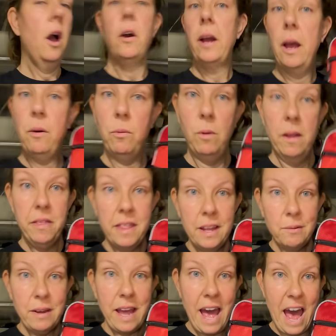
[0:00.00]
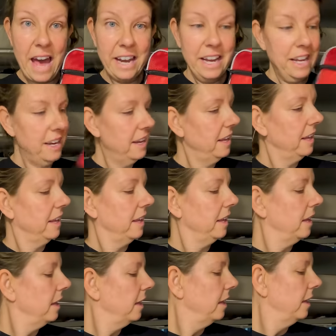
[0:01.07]
Okay, one thing we added
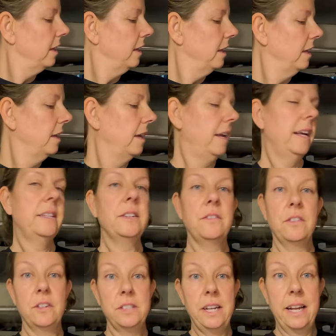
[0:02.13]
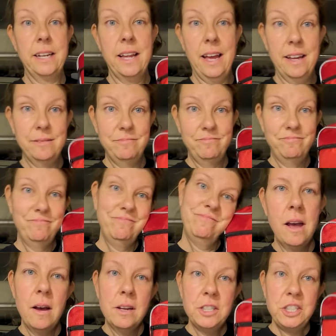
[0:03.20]
is a first aid kit.
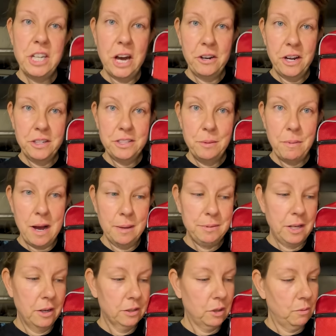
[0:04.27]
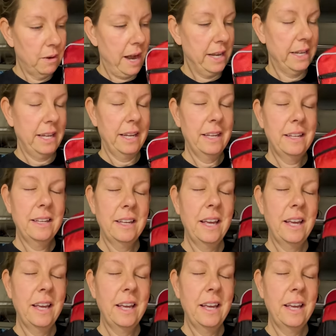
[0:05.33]
Shout out to Bob's Uncle Randy.